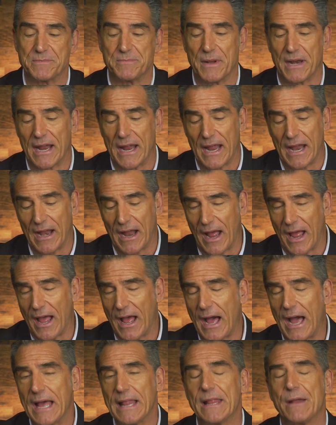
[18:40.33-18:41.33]
But I
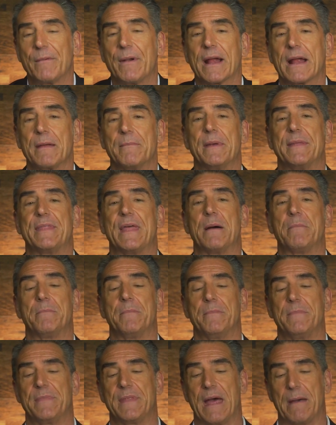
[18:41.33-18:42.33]
highly recommend
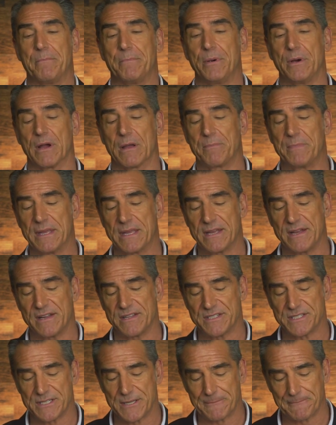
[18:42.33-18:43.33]
that book,
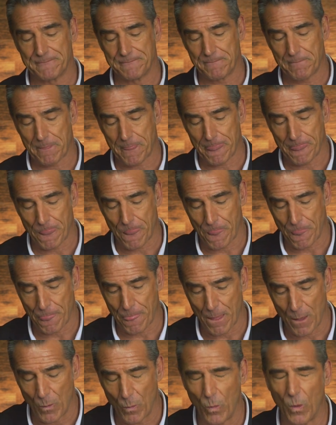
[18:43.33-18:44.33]
because
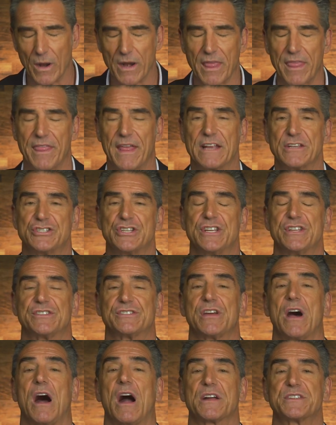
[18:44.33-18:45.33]
one of the things she
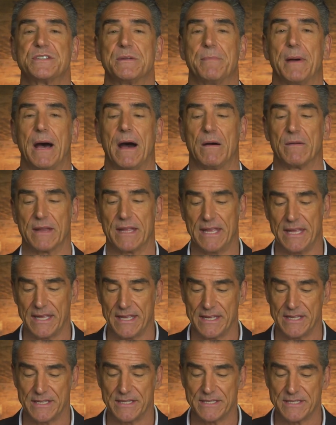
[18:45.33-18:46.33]
talks about
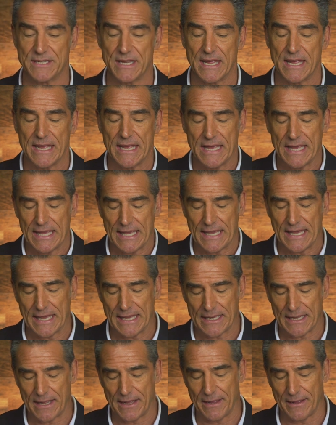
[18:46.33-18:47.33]
is
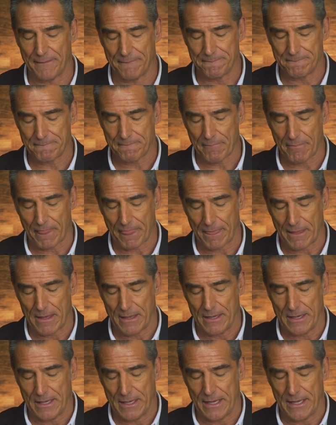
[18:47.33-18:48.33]
in a
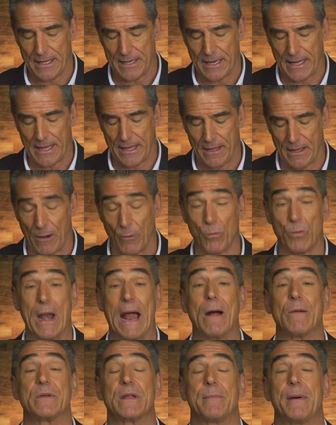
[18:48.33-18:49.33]

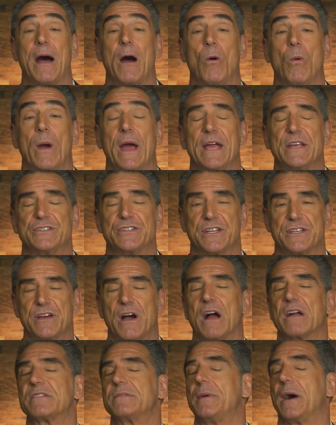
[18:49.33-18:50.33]
roundabout way, she
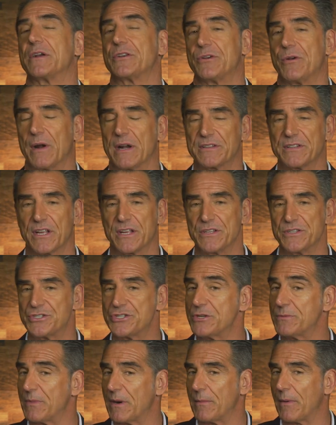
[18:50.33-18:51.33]
talks about
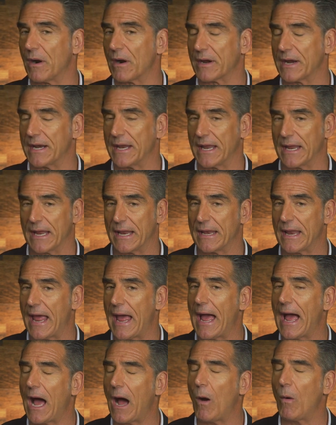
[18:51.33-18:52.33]
direct-to-consumer marketing and
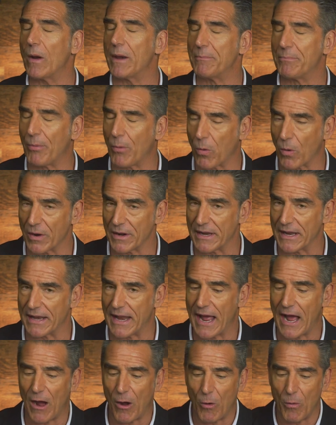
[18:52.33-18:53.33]
how important and
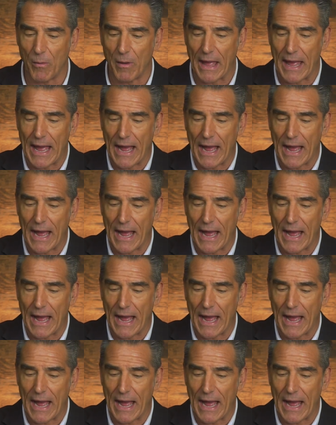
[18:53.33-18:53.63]
how